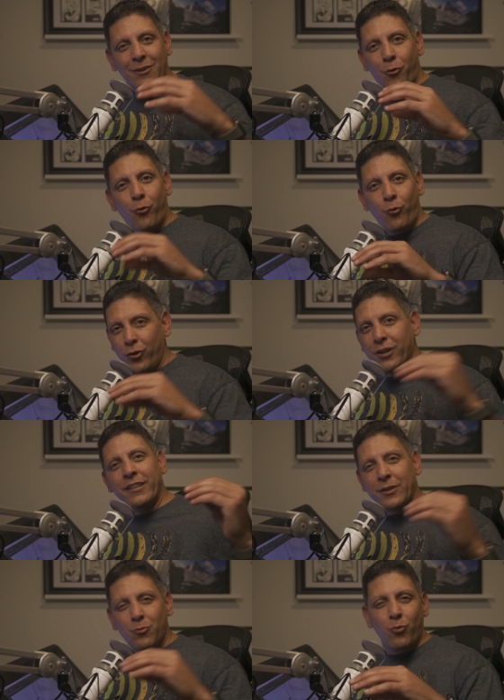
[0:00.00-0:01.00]

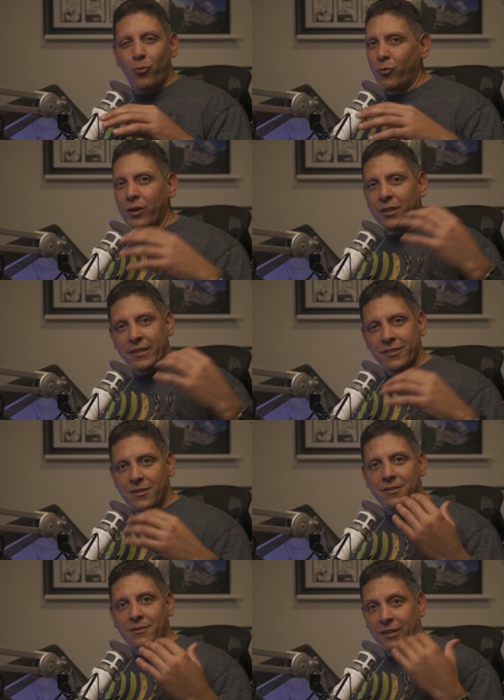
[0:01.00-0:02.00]
really, really
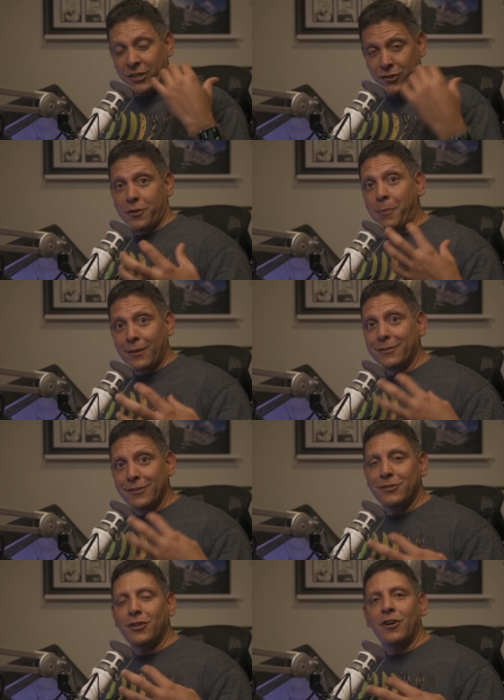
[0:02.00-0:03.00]
just good about
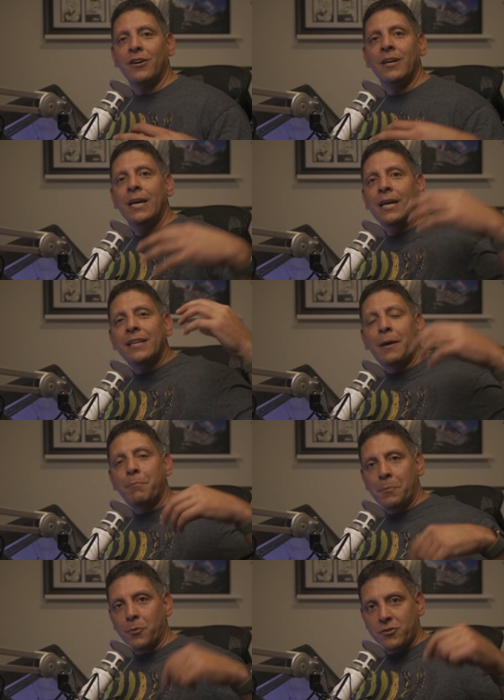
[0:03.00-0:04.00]
this song that
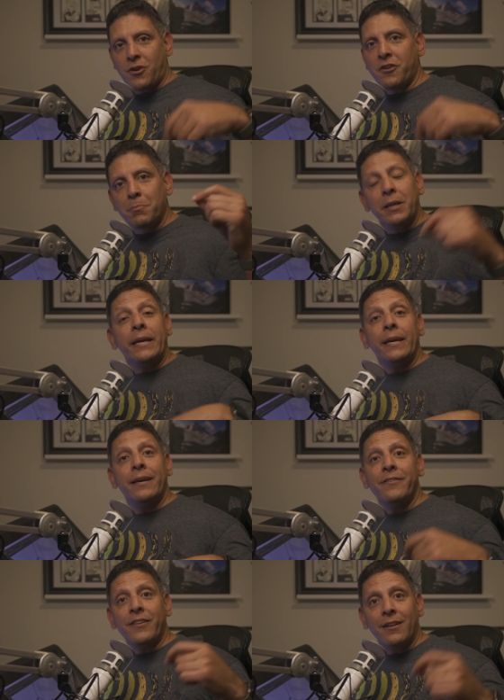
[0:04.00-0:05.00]
people started playing
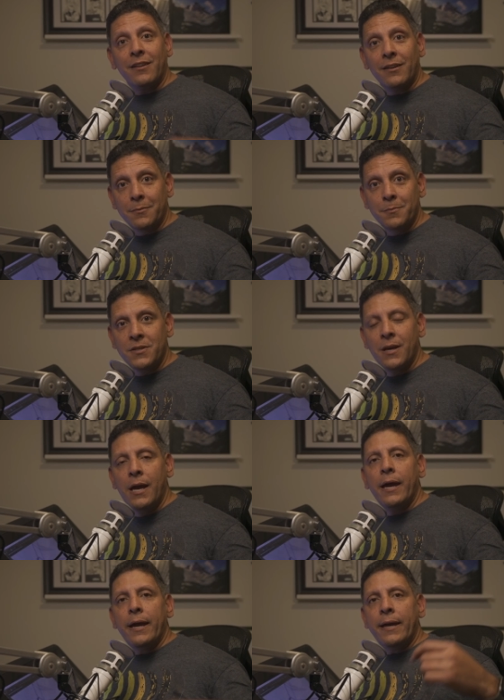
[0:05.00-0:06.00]
it in the clubs,
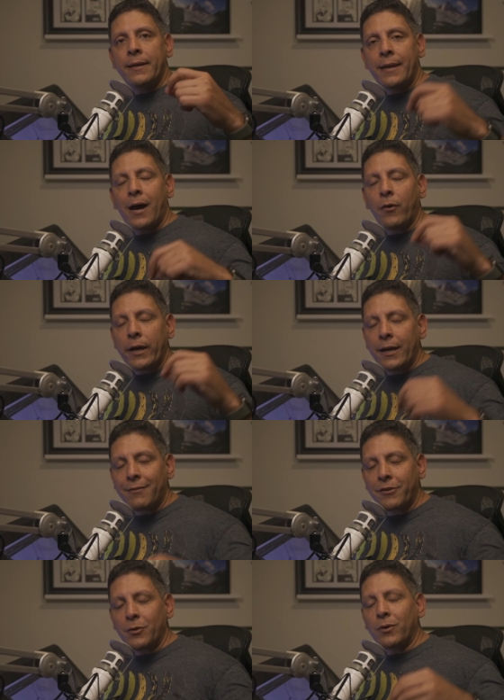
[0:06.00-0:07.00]
and now
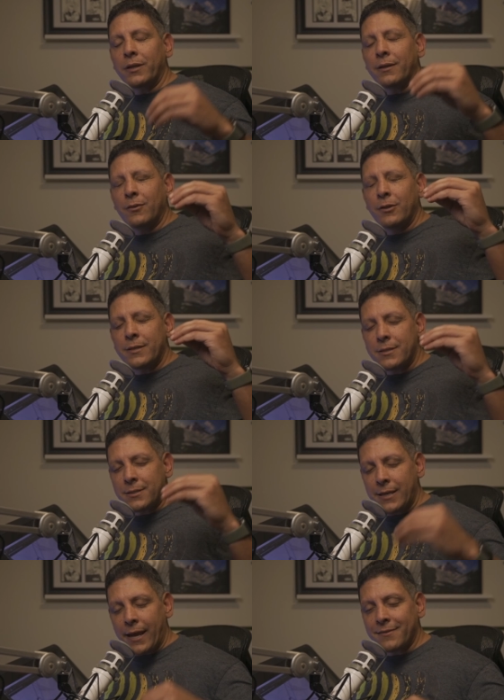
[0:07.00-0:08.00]
everyone is
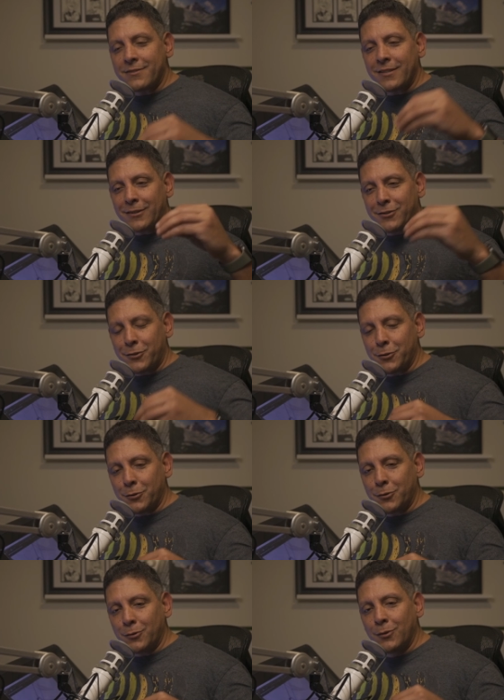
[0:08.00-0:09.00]
dancing
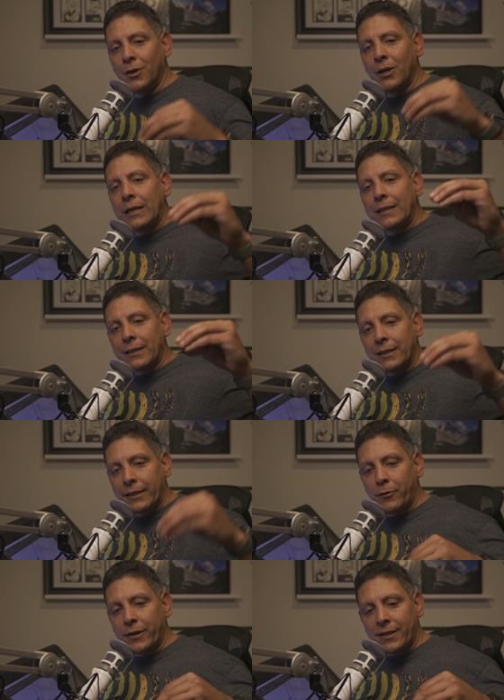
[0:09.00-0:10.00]
to
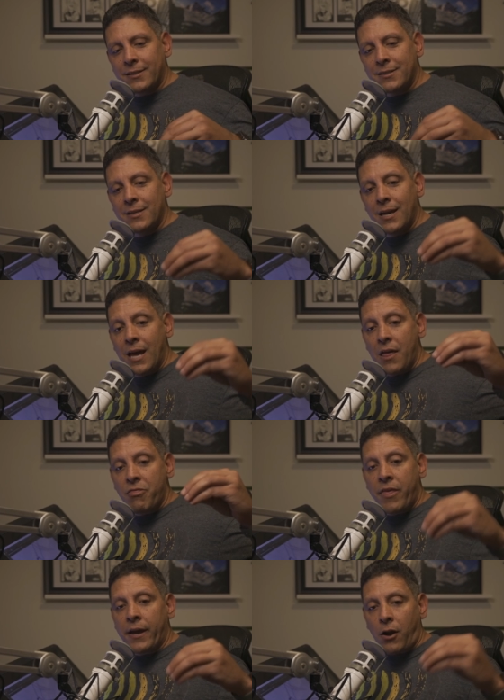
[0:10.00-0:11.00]
lyrics
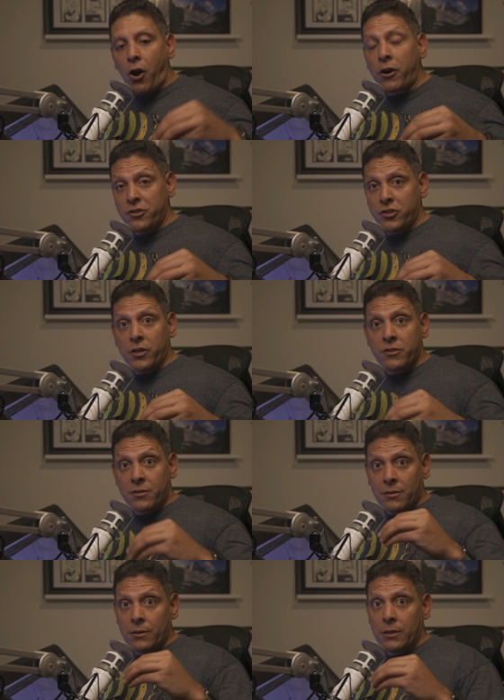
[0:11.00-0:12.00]
that are
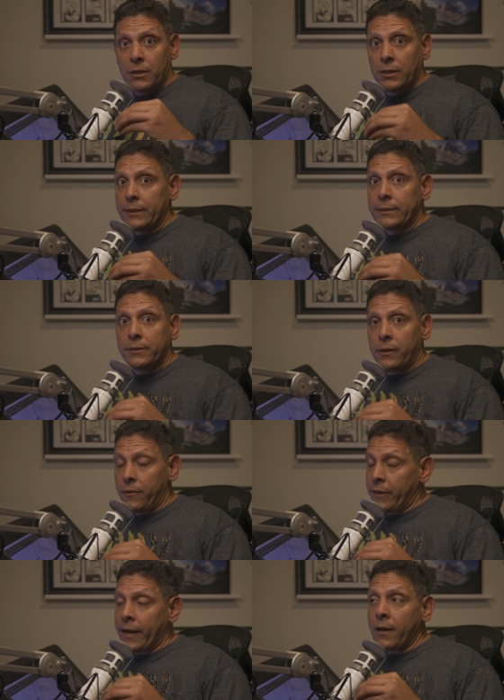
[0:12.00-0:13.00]
just
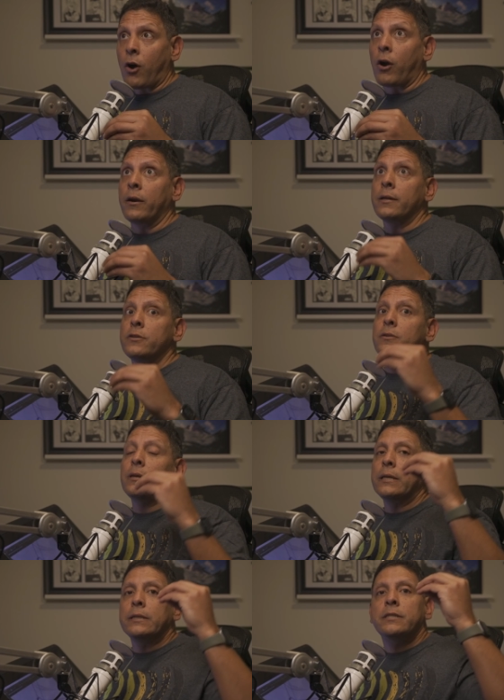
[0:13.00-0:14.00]
they are
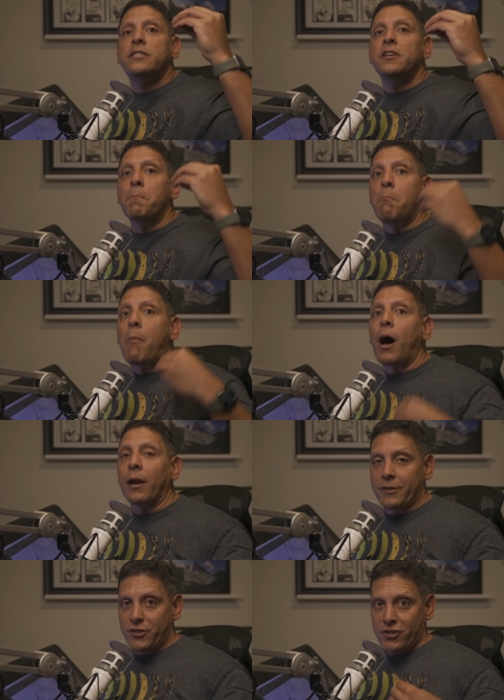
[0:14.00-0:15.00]

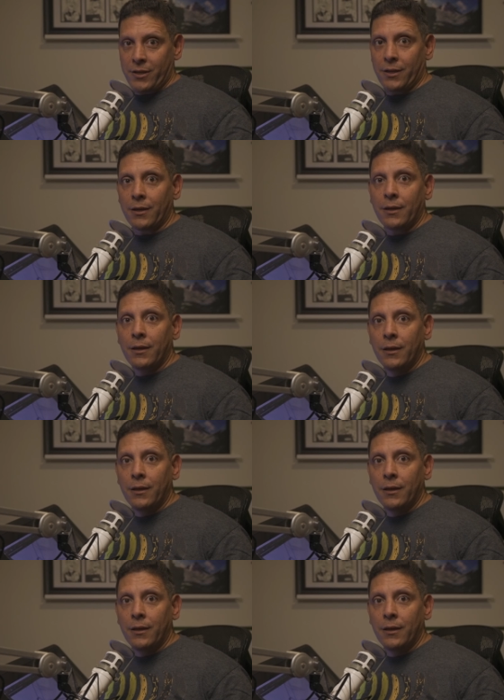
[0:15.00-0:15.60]
demolishing